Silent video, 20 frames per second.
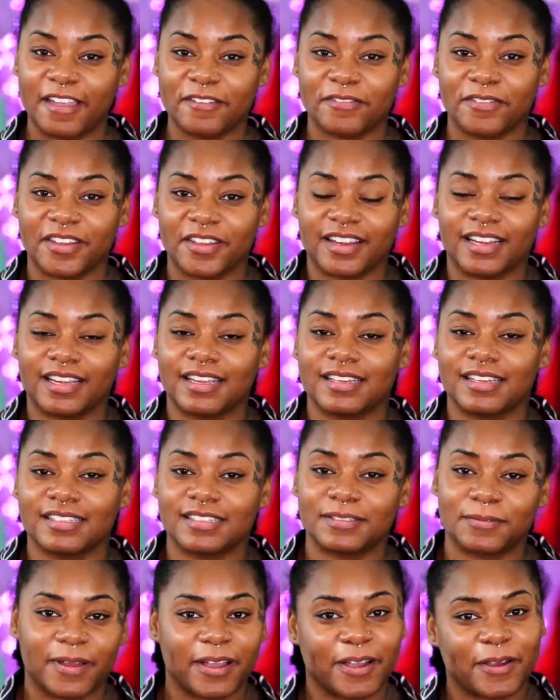Hi
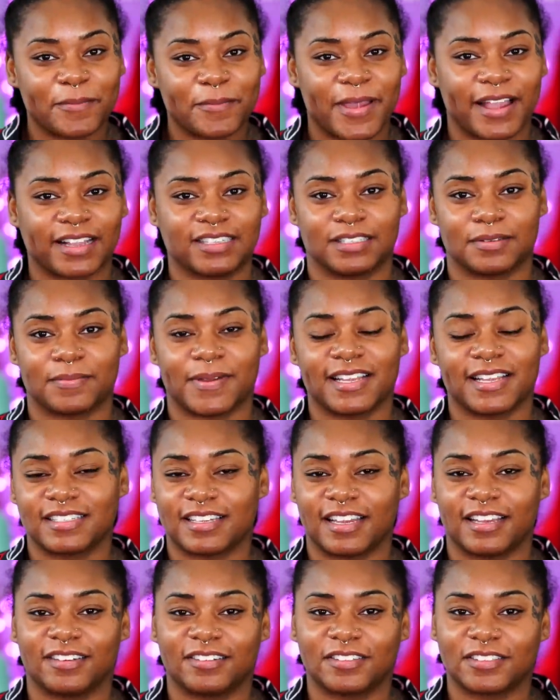fairies, welcome back to my
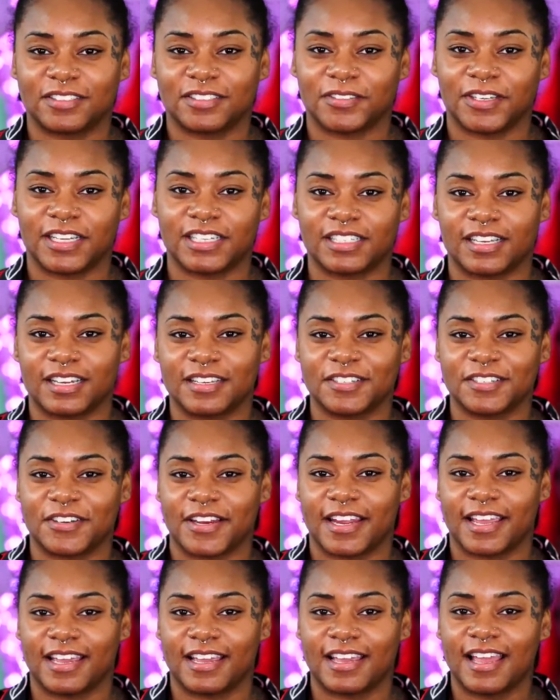channel. It's Laurasia
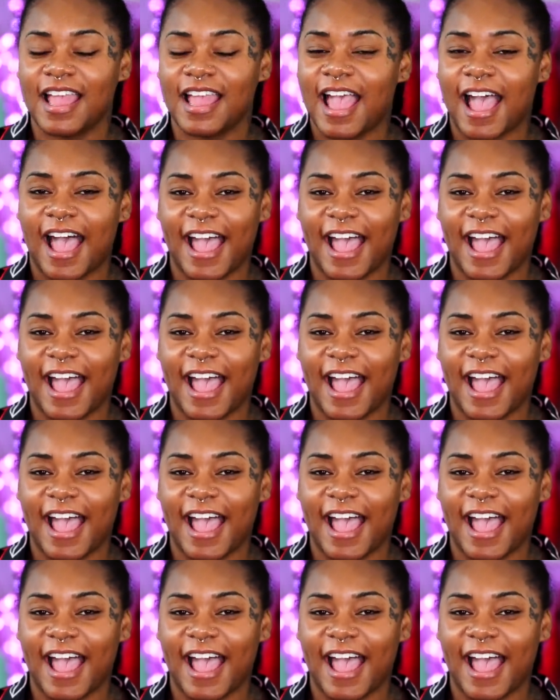Andrea.